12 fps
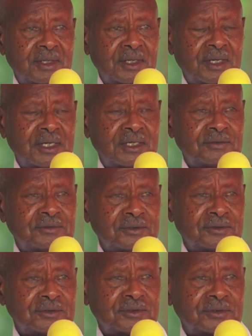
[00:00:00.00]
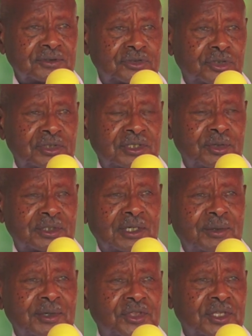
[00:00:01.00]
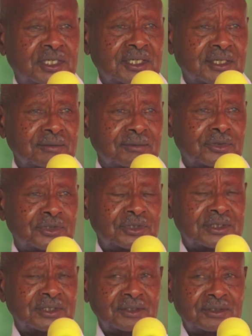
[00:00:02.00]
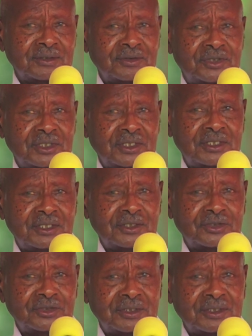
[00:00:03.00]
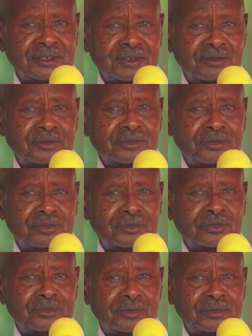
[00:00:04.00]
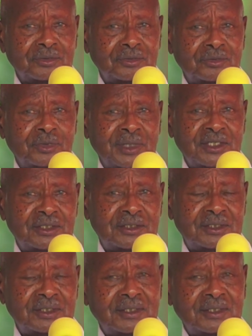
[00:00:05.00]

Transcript: and sort out our thinking, because thinking is quite